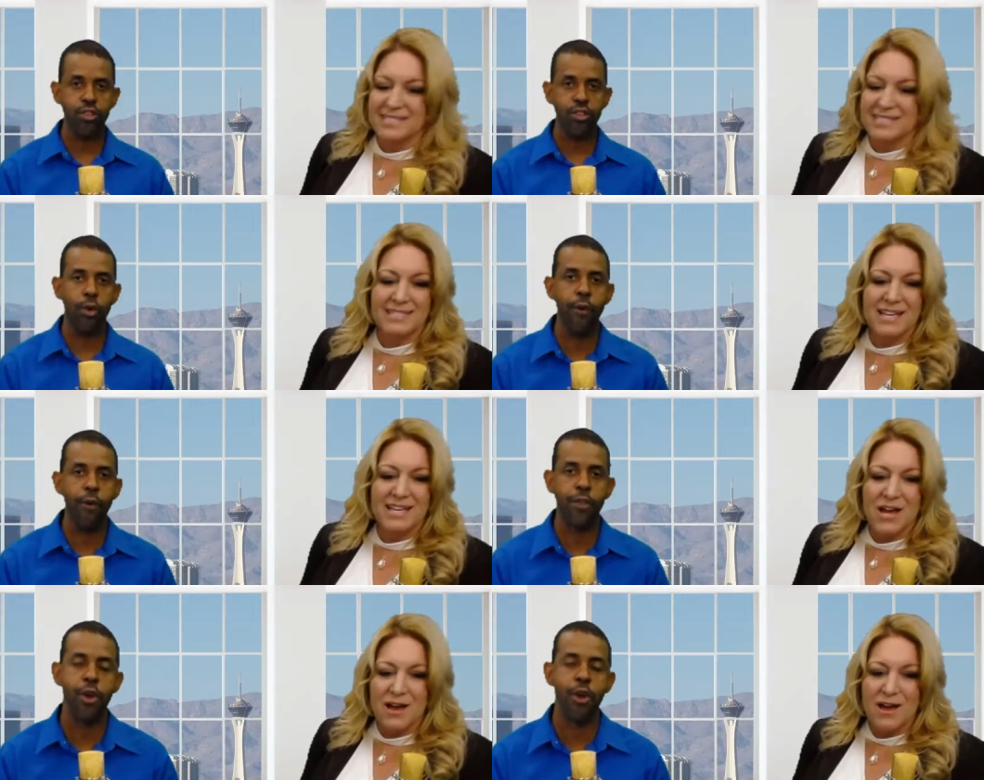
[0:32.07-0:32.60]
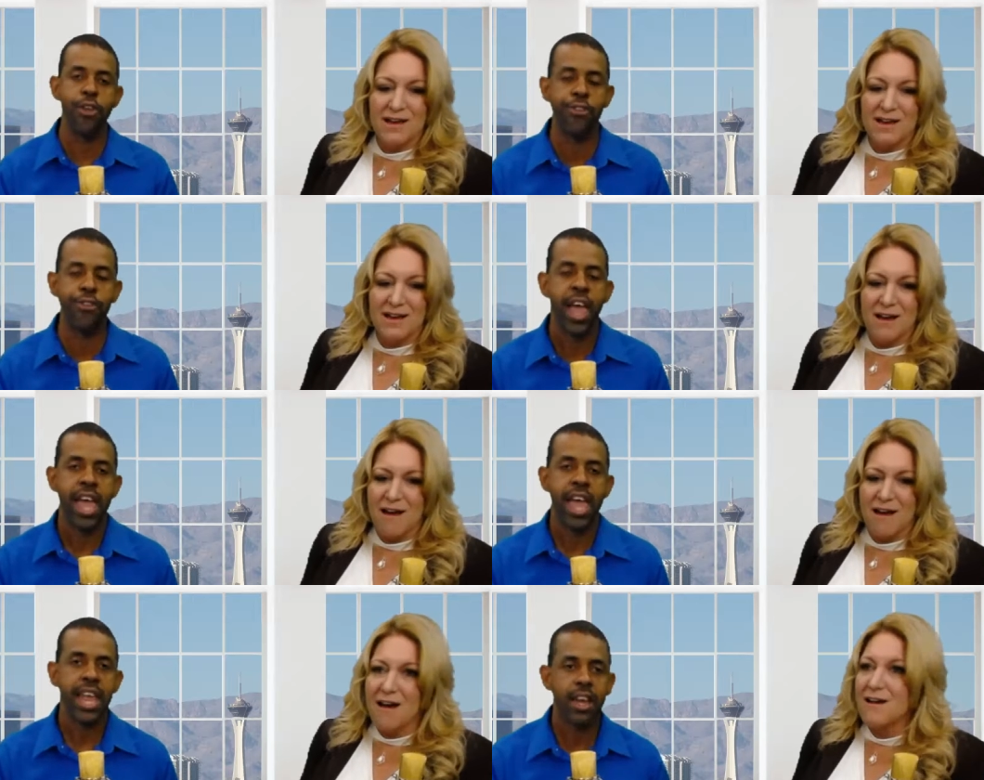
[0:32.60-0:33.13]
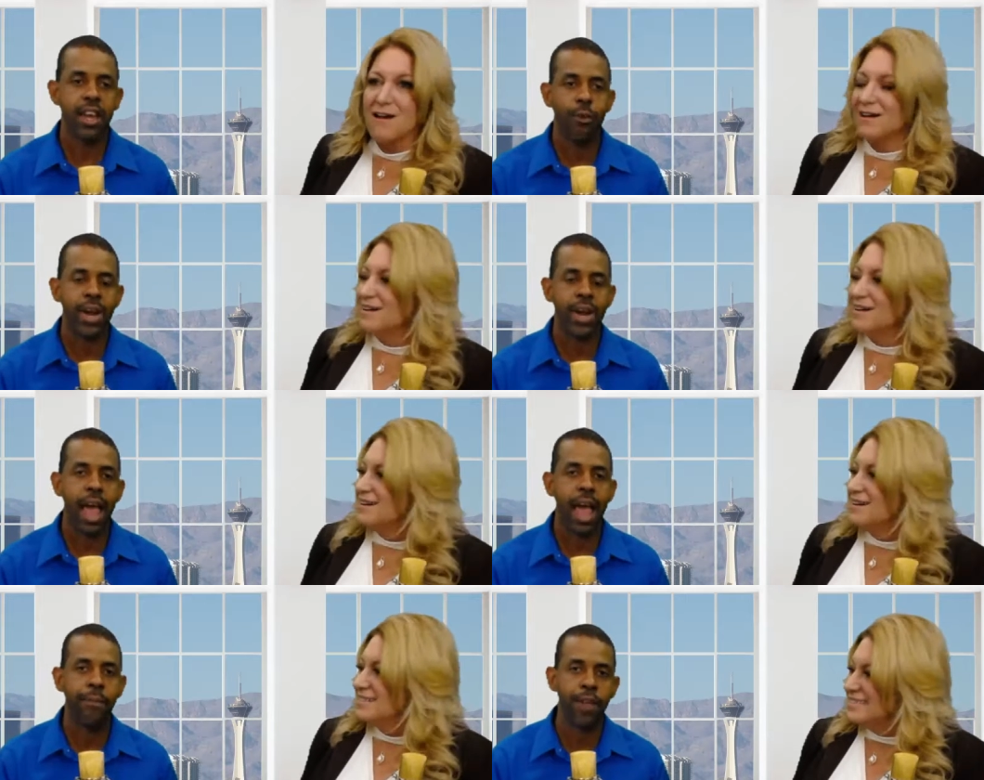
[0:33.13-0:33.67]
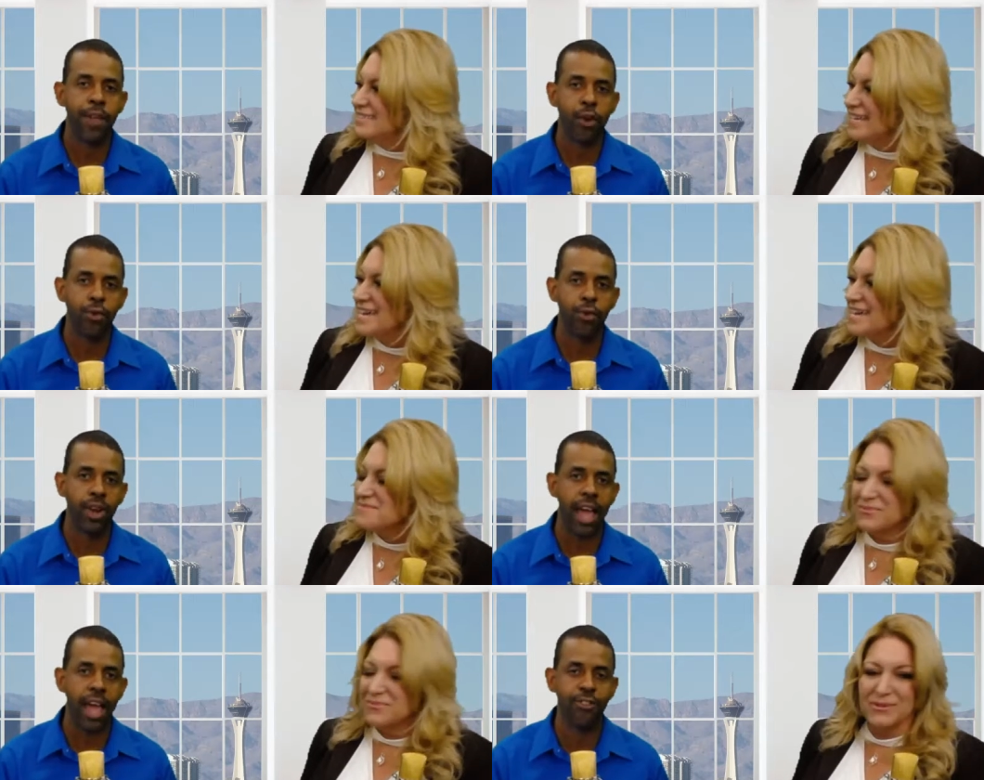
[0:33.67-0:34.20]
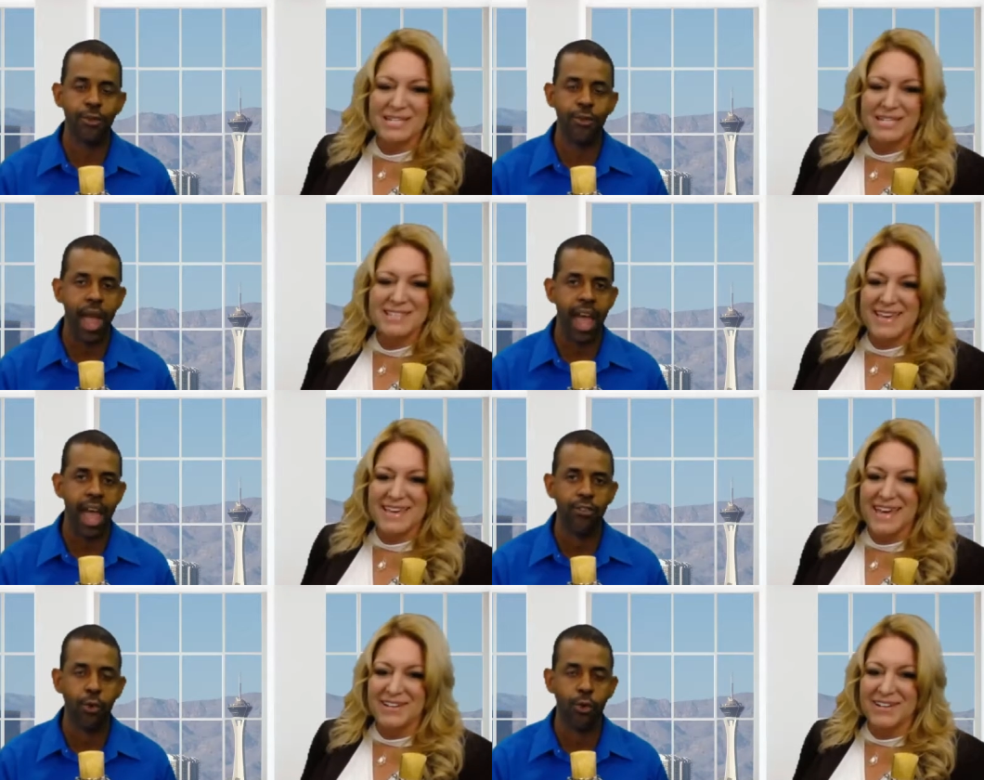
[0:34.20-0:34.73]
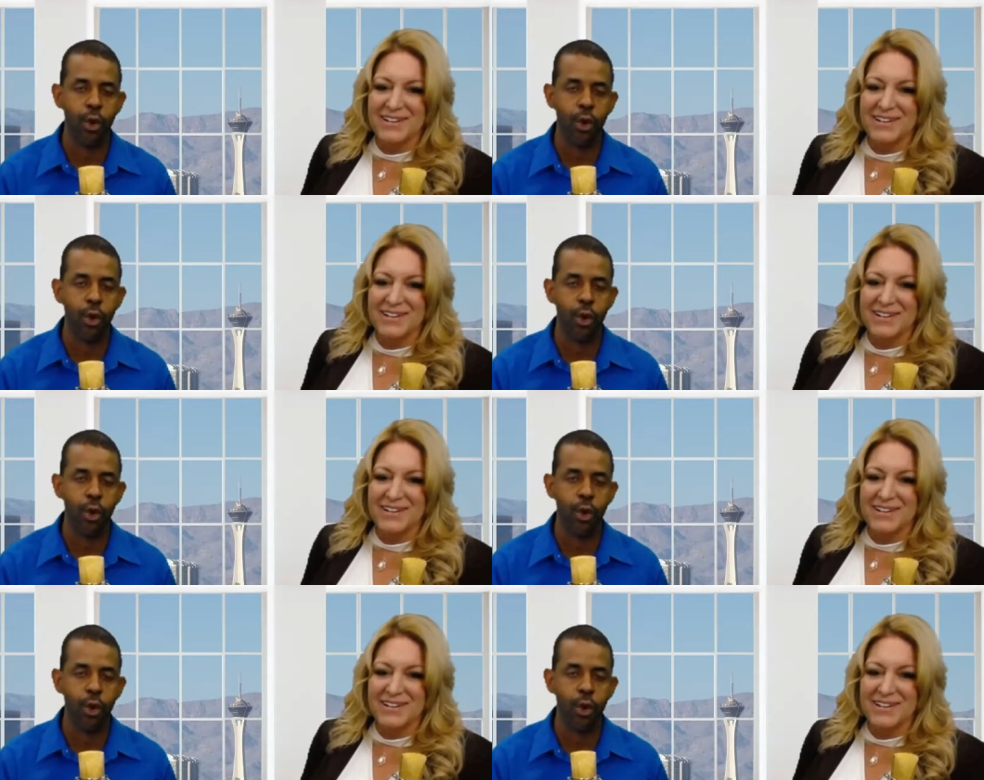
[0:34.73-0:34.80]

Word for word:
Speaker 1: So, if there is anyone out there yeah, who'd like to ask on.